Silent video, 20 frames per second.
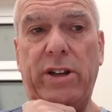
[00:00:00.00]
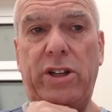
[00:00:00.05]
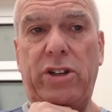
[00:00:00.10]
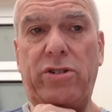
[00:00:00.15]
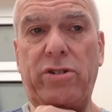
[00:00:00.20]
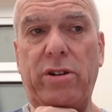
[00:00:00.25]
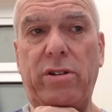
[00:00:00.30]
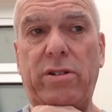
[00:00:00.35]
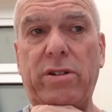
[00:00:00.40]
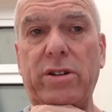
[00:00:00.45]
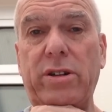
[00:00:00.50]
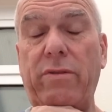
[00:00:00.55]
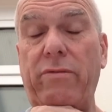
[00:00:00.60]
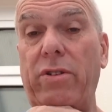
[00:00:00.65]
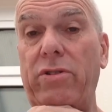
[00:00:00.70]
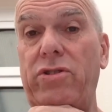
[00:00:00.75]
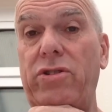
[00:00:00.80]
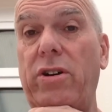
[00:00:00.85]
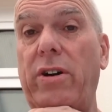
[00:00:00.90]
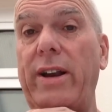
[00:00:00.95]
truth, because I've
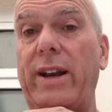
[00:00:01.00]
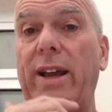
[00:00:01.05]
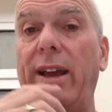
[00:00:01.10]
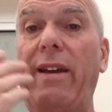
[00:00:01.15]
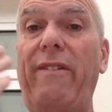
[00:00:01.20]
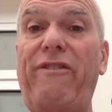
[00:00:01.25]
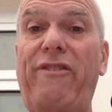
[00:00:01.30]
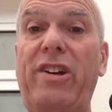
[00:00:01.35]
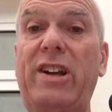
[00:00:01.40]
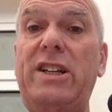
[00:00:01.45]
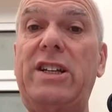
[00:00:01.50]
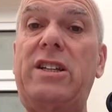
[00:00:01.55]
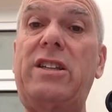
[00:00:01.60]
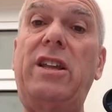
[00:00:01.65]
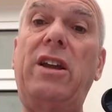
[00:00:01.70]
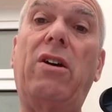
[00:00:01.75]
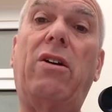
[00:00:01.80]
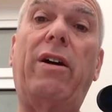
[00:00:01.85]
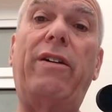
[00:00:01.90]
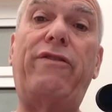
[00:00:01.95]
not tried it. It fits
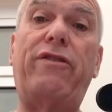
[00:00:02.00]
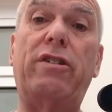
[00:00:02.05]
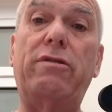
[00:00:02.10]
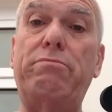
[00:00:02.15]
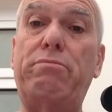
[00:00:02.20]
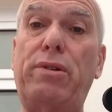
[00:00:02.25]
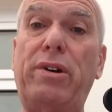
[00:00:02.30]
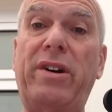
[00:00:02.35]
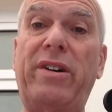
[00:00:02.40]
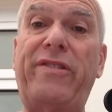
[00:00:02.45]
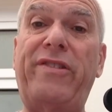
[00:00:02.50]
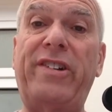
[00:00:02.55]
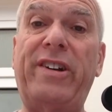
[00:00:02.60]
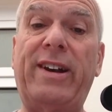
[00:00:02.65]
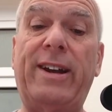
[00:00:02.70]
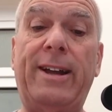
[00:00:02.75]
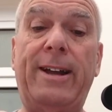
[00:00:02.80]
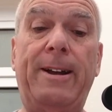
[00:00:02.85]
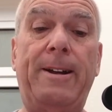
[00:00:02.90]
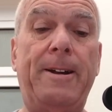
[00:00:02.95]
the iPhone
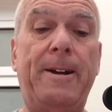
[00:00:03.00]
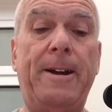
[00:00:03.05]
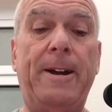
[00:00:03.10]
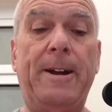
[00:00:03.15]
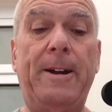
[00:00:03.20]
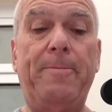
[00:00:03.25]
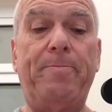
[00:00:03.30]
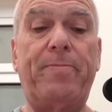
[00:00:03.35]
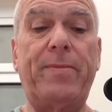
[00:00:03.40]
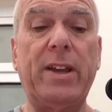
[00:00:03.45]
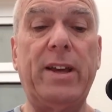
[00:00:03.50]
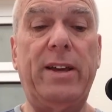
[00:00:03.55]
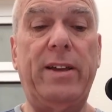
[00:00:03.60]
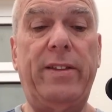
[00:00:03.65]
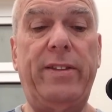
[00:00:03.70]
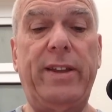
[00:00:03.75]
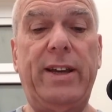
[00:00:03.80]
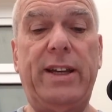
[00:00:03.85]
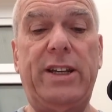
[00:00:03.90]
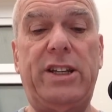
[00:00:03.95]
perfectly,
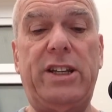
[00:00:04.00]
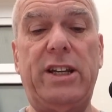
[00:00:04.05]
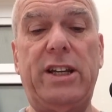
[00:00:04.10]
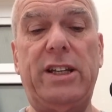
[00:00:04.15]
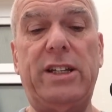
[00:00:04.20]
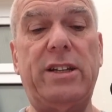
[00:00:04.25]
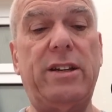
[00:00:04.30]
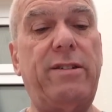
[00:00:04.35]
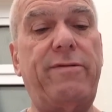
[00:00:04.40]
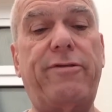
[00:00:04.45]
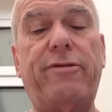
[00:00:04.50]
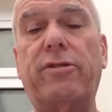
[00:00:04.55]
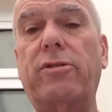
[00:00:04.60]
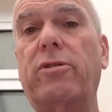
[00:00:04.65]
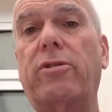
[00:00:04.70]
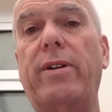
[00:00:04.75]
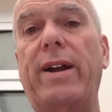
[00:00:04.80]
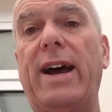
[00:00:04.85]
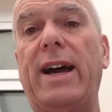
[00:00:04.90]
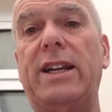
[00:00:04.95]
and this is a
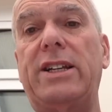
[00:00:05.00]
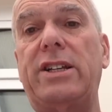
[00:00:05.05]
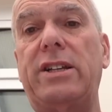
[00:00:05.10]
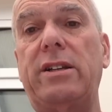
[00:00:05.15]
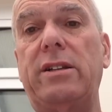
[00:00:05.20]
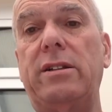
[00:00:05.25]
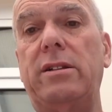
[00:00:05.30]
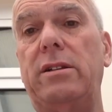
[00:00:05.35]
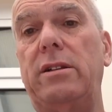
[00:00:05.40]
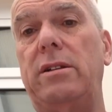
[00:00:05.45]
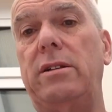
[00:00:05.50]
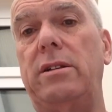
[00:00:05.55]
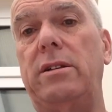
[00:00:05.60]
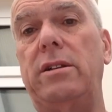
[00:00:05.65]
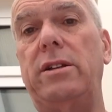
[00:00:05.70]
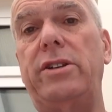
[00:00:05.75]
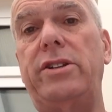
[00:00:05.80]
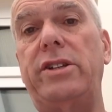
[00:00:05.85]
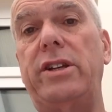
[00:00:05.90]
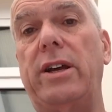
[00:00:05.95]
4S.
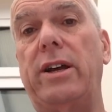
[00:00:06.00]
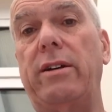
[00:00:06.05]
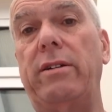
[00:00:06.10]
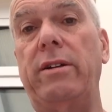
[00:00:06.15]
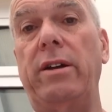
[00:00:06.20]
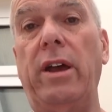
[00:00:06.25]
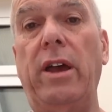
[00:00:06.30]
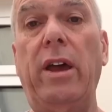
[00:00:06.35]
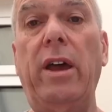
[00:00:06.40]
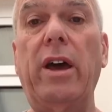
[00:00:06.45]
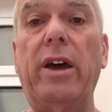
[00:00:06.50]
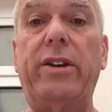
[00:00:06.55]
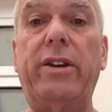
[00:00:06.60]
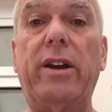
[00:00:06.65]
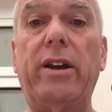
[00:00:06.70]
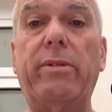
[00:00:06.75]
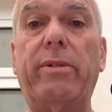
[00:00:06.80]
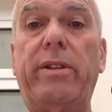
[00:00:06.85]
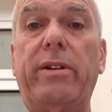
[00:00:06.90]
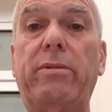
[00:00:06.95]
So I
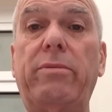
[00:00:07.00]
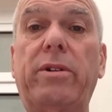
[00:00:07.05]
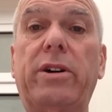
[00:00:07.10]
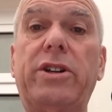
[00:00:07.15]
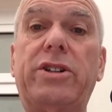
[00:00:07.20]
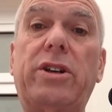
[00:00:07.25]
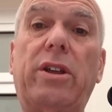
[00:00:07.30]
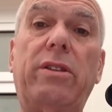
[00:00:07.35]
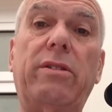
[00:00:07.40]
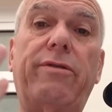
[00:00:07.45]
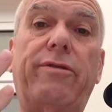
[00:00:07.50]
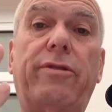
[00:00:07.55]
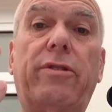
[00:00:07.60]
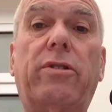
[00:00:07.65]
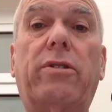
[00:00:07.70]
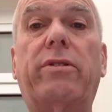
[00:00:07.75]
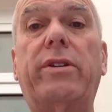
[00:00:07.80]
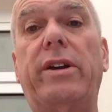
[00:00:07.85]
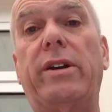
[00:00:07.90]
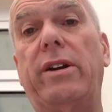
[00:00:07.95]
don't know whether it works on the
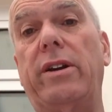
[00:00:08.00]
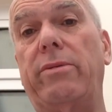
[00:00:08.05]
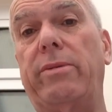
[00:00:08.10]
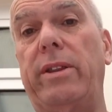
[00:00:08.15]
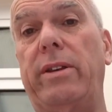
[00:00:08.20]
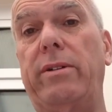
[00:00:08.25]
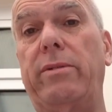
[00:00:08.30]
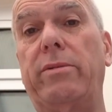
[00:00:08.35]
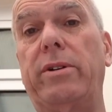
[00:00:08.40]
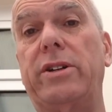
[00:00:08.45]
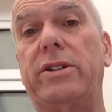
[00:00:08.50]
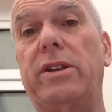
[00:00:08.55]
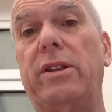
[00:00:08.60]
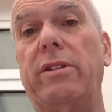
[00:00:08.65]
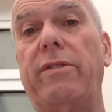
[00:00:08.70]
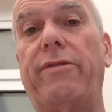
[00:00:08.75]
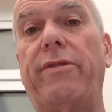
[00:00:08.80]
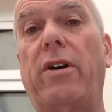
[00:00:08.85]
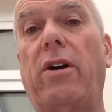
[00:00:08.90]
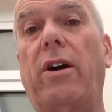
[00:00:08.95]
4, I don't know whether it works on
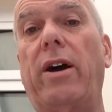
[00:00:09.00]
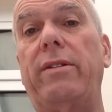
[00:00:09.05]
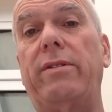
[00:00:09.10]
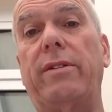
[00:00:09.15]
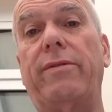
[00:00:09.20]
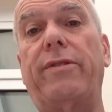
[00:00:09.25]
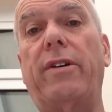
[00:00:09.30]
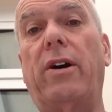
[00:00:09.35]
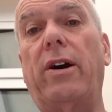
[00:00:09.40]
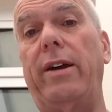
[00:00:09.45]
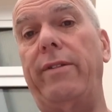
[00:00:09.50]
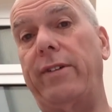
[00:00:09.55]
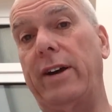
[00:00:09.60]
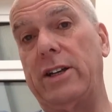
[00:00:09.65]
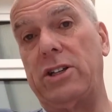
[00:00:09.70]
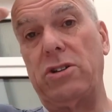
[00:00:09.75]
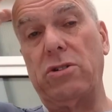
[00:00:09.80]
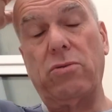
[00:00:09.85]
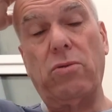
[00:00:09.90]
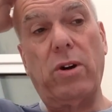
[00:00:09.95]
the 5, the
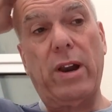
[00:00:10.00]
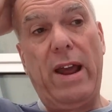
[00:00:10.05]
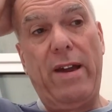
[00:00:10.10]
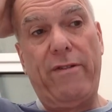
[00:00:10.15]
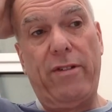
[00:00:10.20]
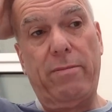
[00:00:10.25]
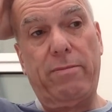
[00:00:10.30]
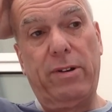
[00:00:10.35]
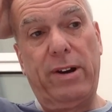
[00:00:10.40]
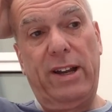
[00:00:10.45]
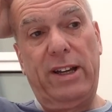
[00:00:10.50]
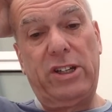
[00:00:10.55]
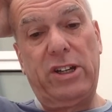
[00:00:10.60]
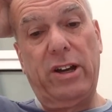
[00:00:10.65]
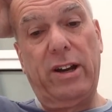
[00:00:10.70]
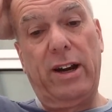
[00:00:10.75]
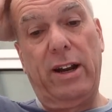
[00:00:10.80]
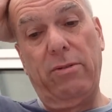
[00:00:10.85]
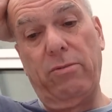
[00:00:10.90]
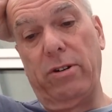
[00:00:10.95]
5S or whatever, but it
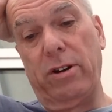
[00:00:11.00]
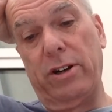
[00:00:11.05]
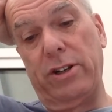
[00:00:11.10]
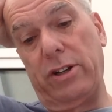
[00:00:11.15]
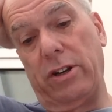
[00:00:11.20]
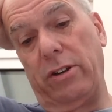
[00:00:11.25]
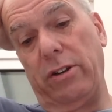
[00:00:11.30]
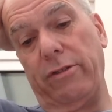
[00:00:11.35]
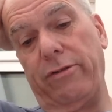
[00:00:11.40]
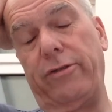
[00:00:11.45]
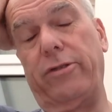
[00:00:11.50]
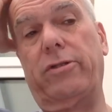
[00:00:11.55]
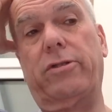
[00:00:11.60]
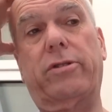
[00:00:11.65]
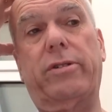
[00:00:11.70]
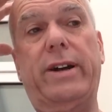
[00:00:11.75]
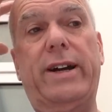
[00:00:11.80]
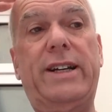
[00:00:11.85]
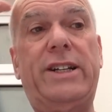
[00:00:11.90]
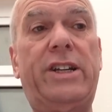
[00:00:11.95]
certainly works on the
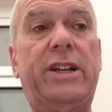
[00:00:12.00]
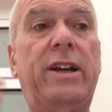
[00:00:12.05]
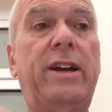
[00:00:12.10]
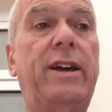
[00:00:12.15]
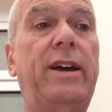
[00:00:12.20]
4S.